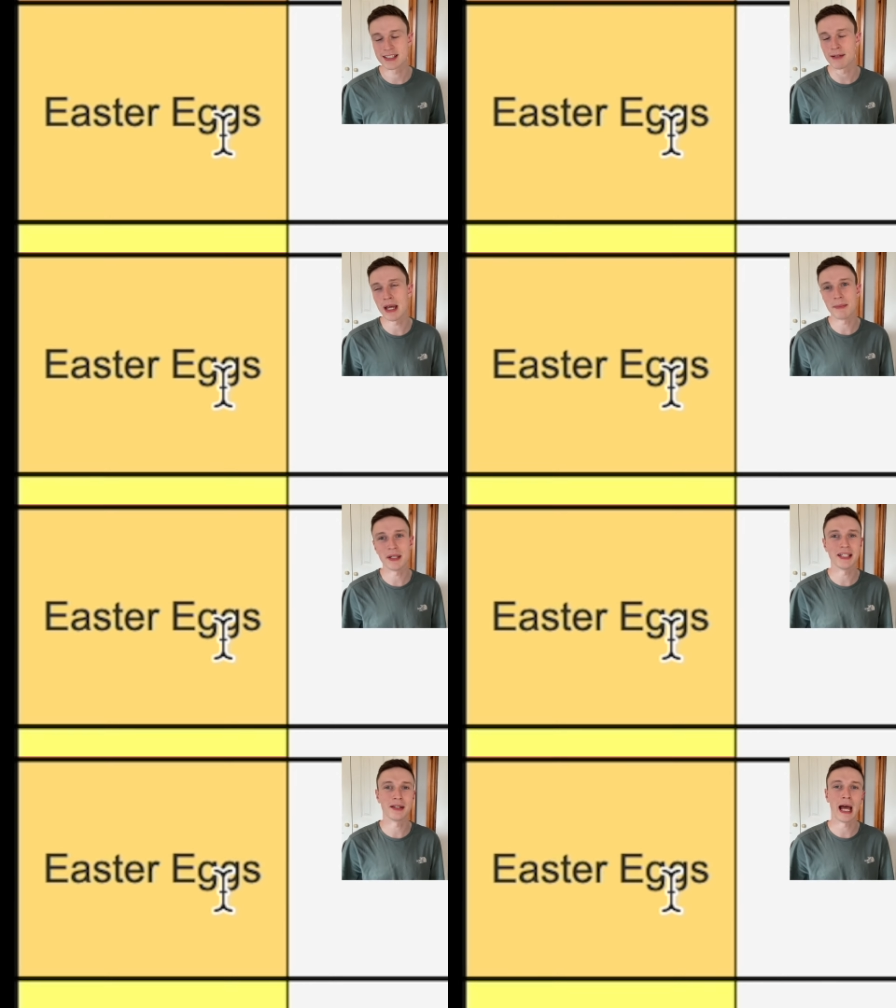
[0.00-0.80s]
So
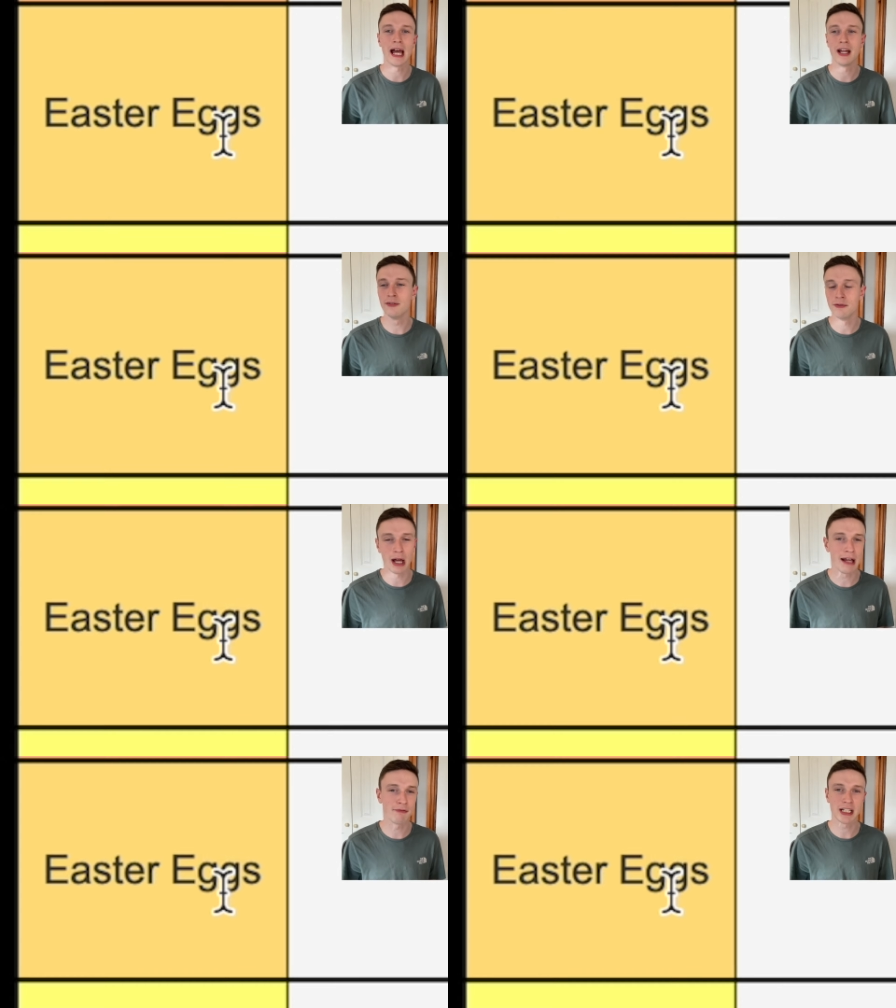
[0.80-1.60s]
maybe uh,
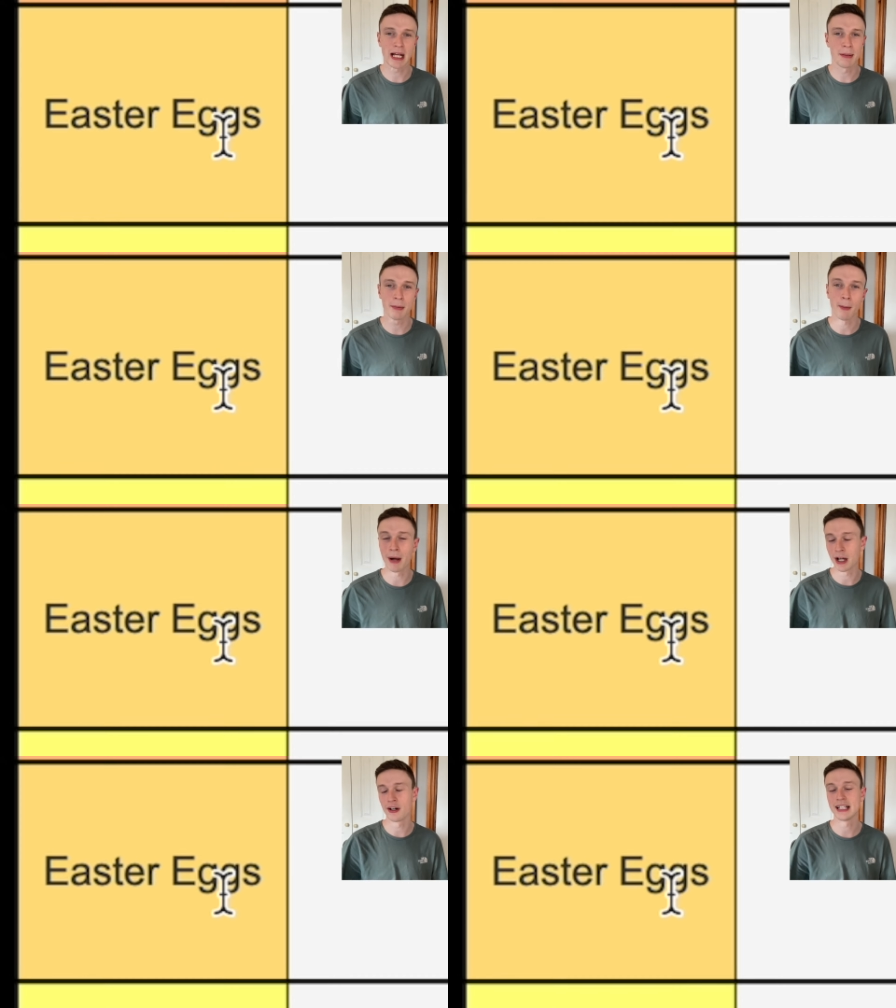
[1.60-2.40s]
everyday people
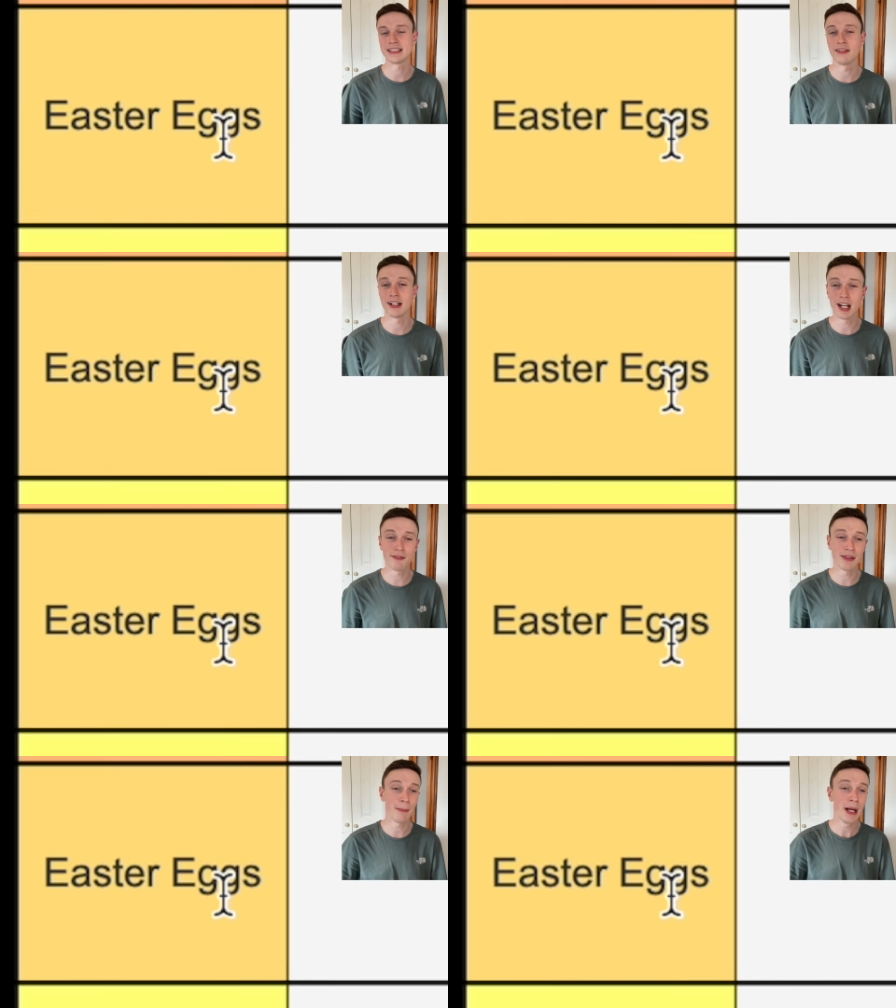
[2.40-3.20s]
might not necessarily
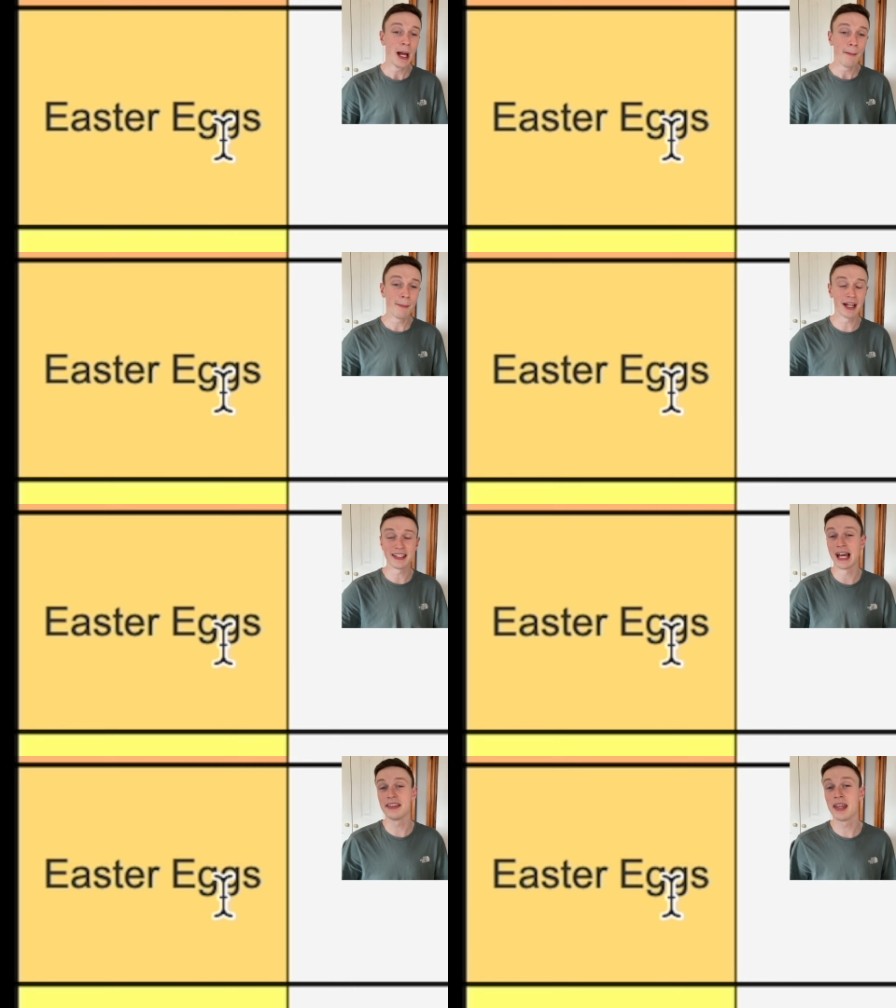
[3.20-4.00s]
love them, but
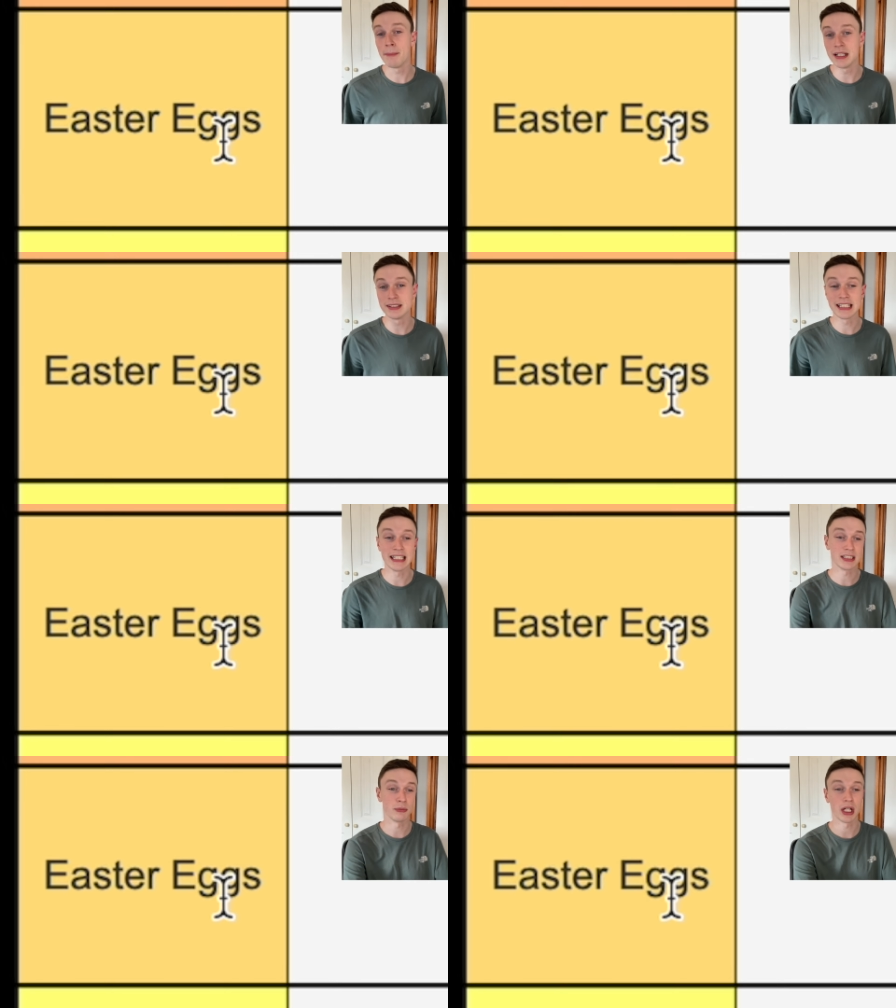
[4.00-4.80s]
yeah, they're middle
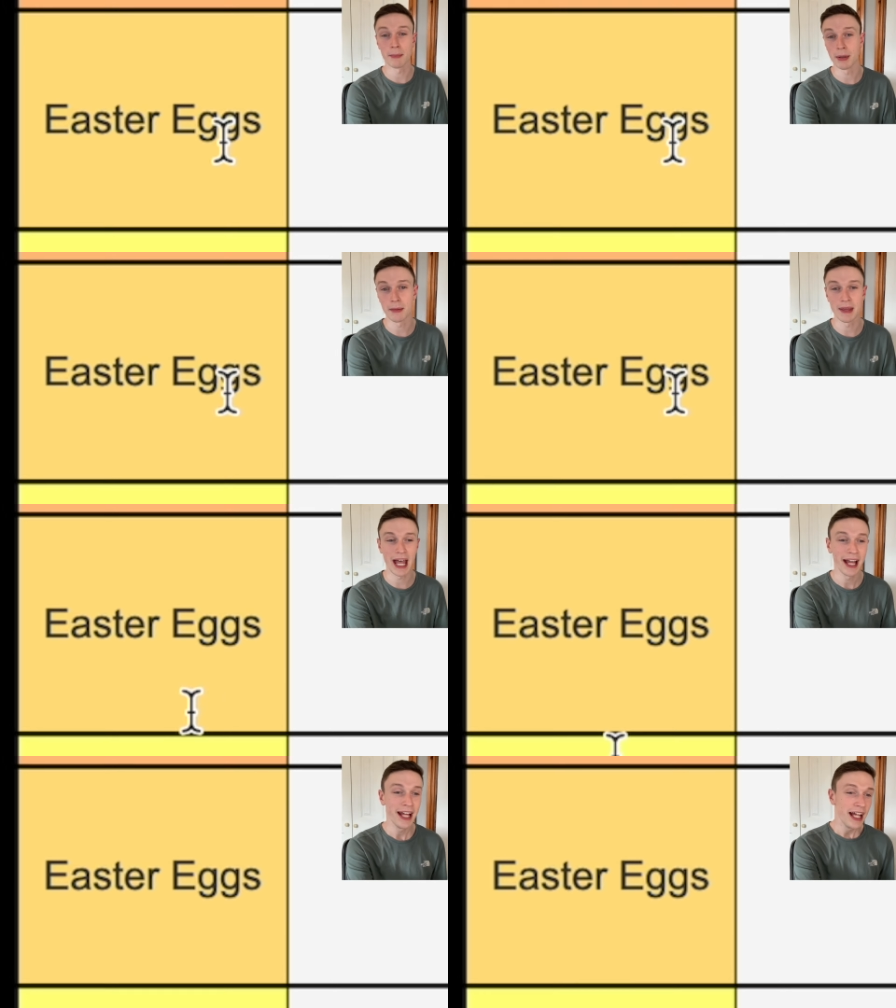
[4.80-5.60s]
tier, so we're going to put them there.